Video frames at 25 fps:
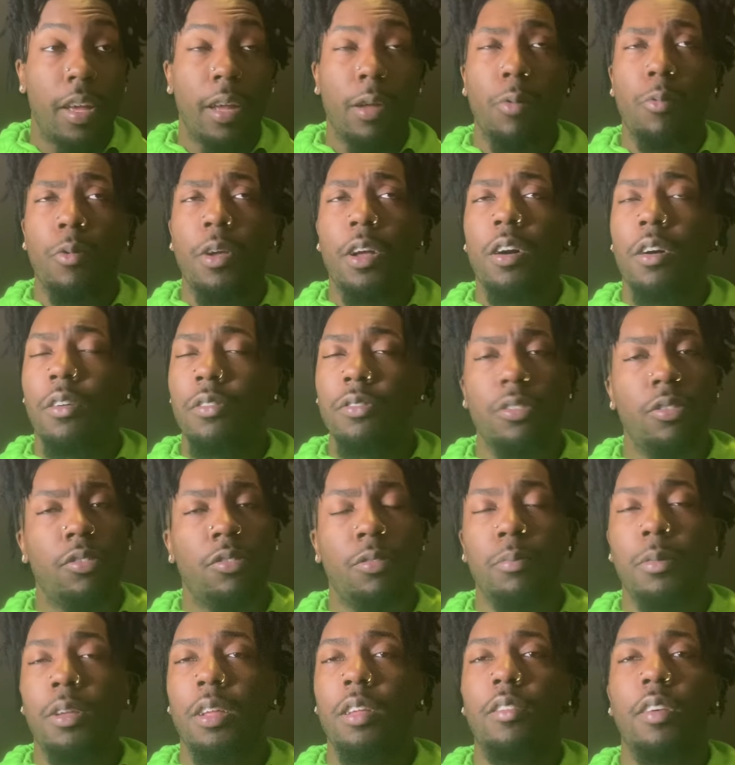Take a week off
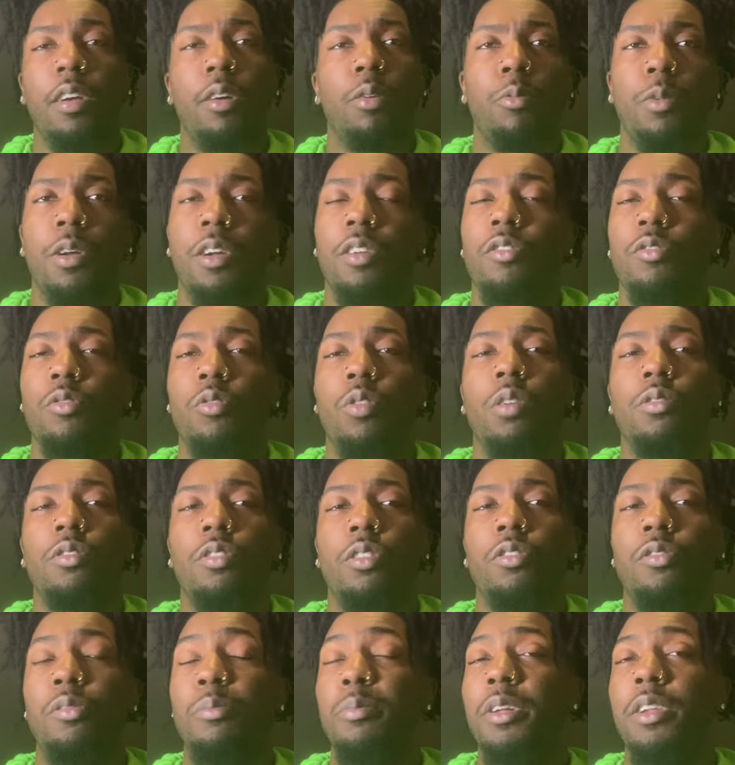social media. Take a week or two off
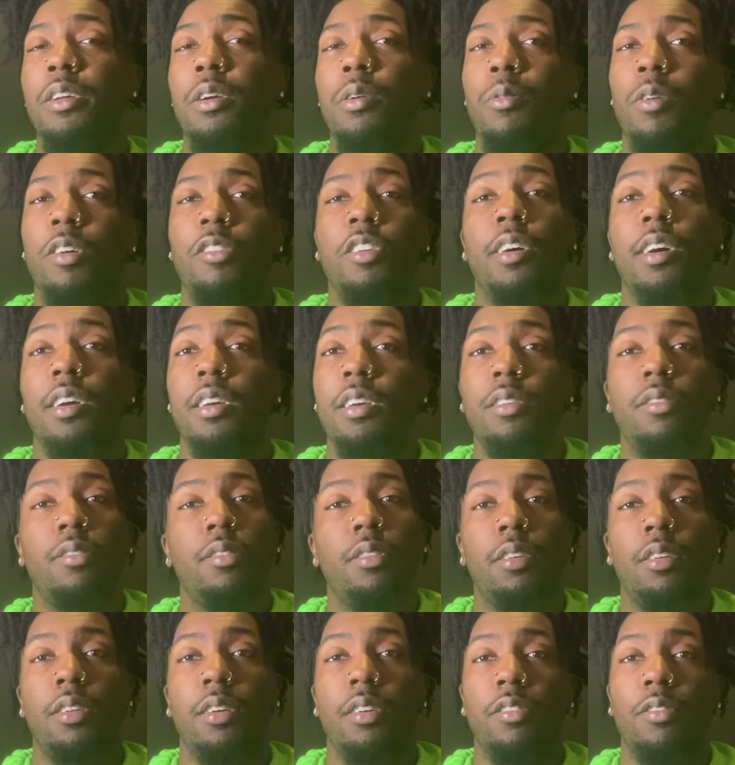social media and watch how
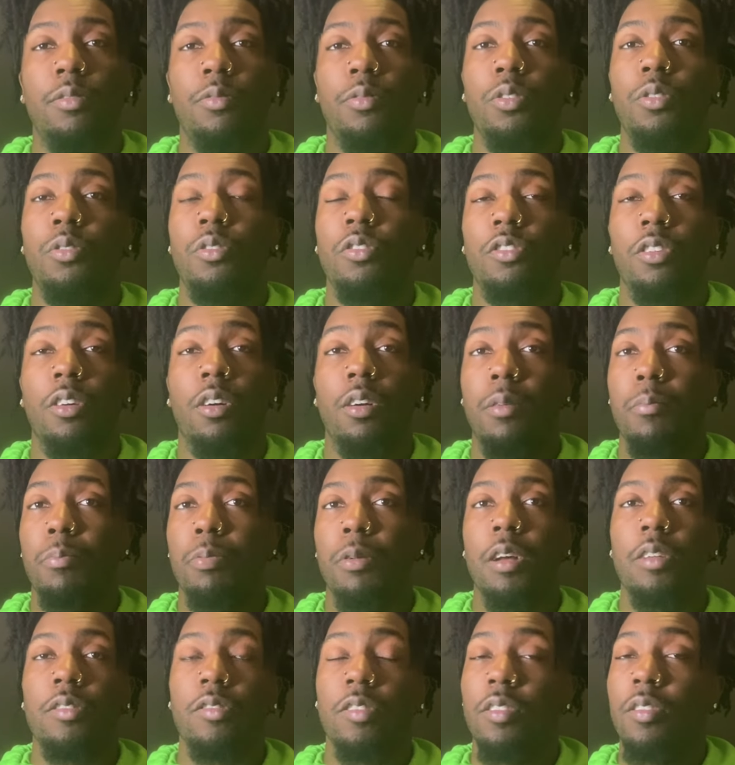easy it is for you to start
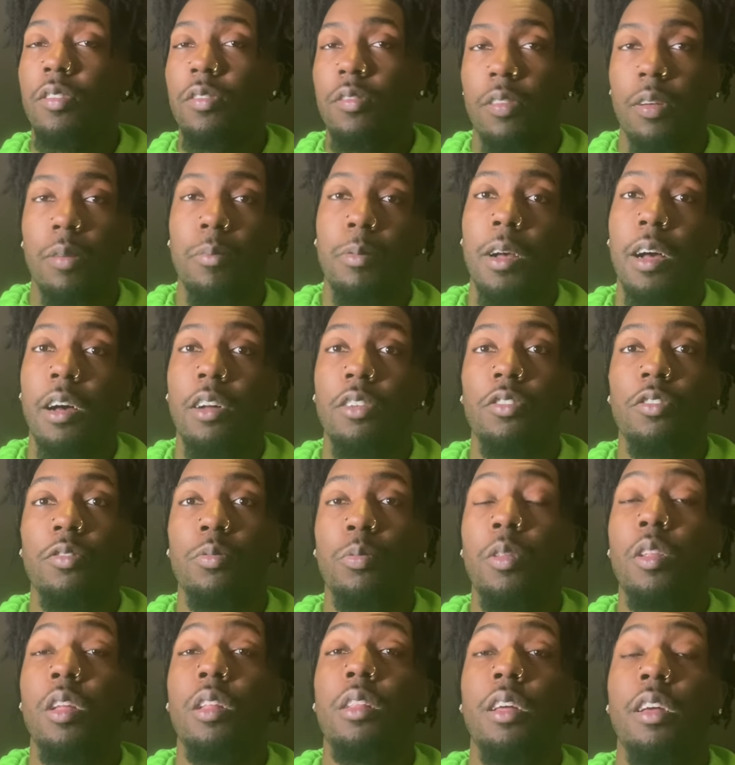impressing your subconscious
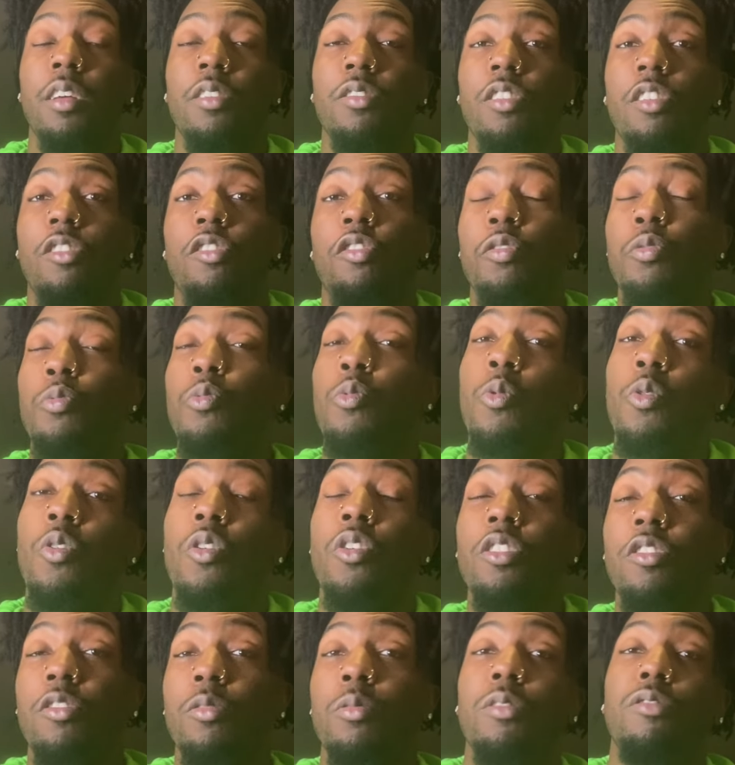with the things that you
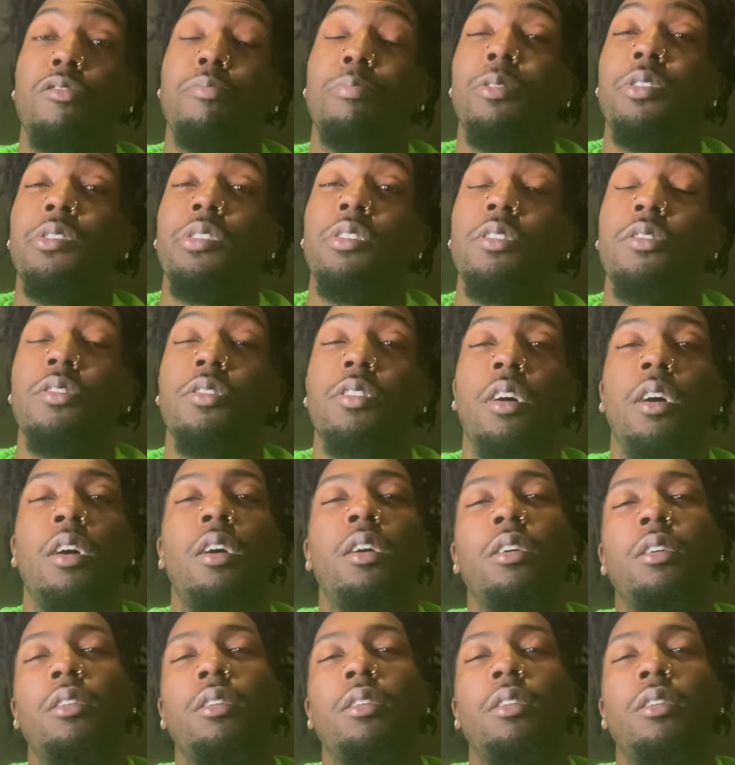want to experience